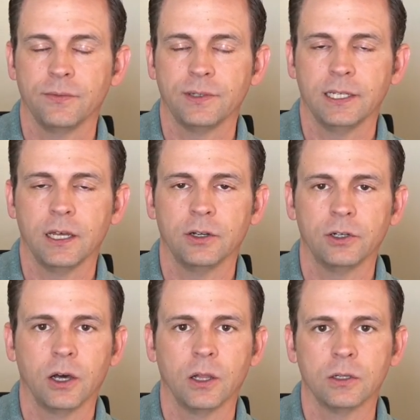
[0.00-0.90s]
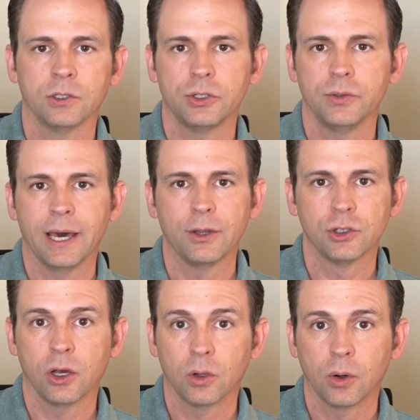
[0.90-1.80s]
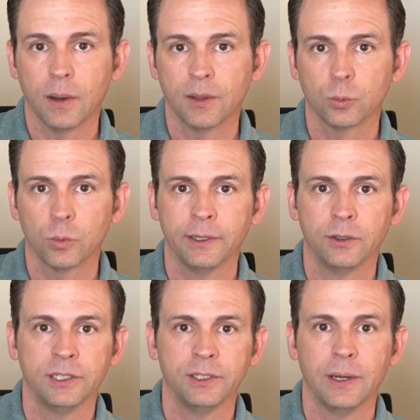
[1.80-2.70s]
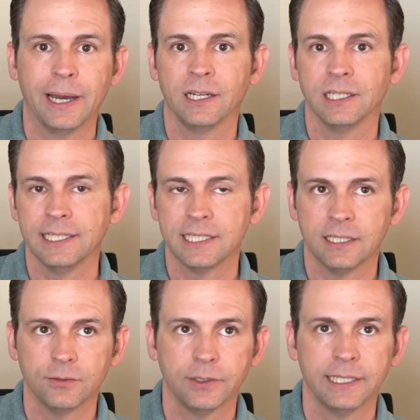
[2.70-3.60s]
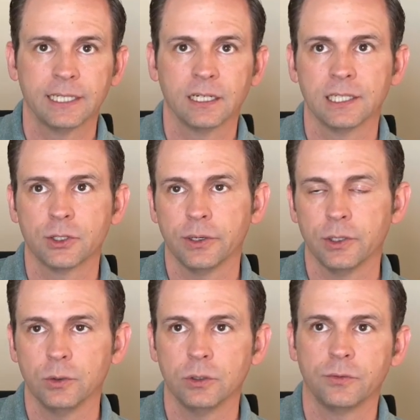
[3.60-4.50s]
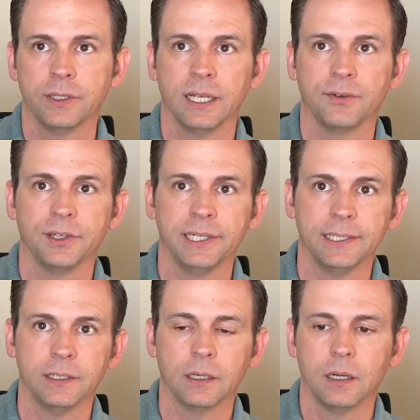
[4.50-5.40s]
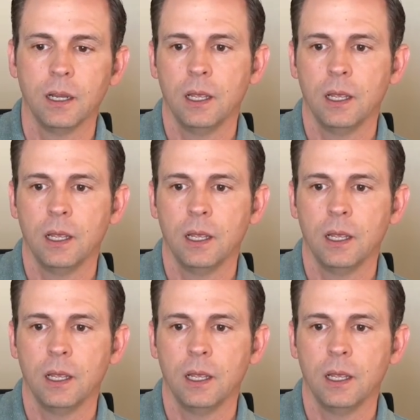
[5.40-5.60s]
$1,500, $2,000 a month rental, you add a leasing fee and a lease renewal fee every year.